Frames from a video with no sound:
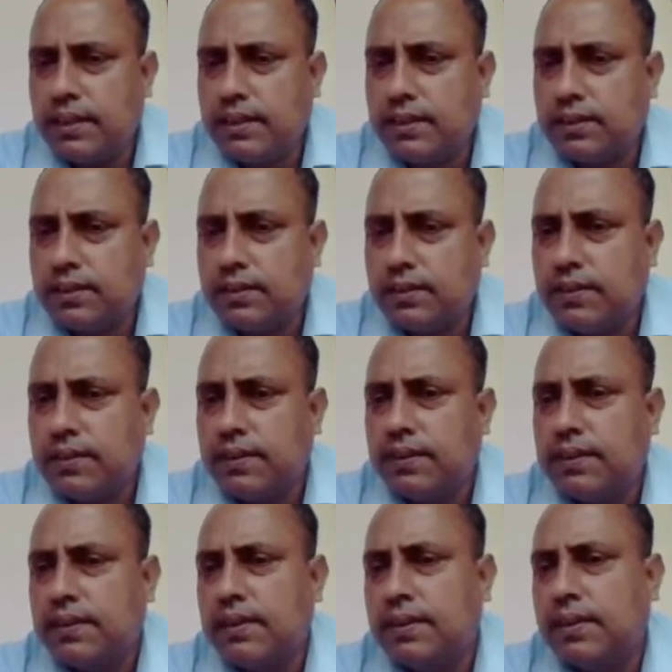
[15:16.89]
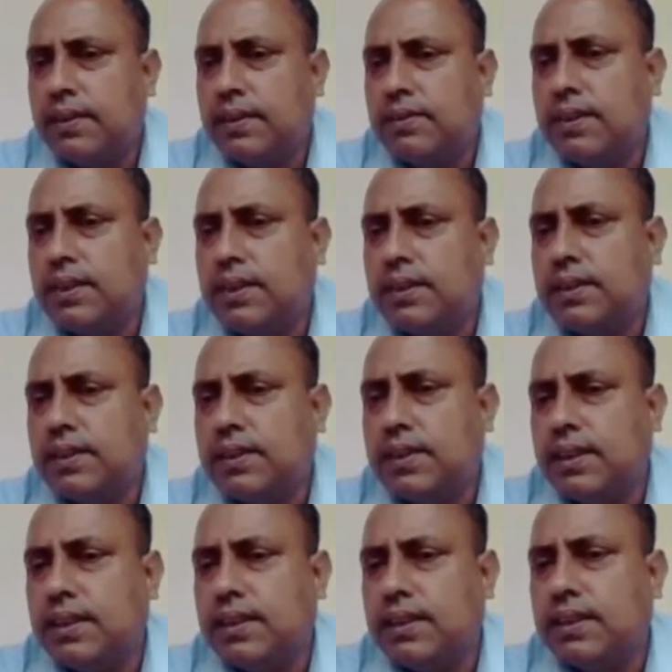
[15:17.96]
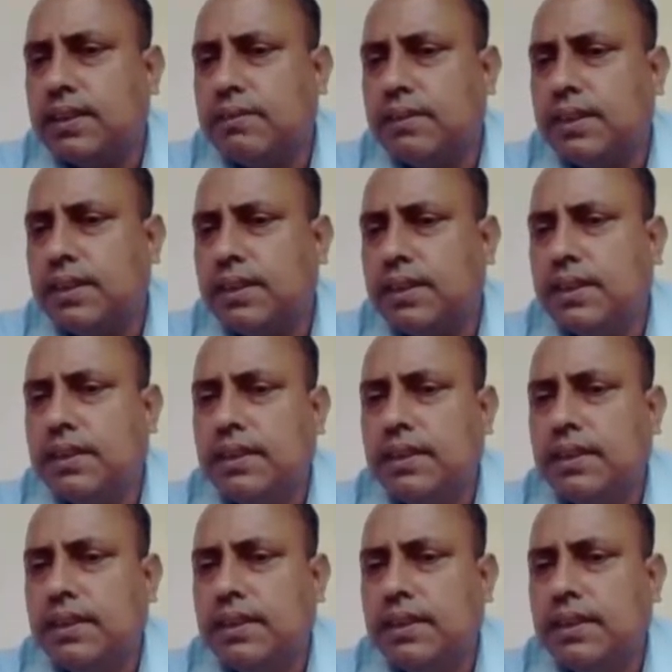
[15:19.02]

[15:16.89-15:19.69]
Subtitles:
So this one is 670.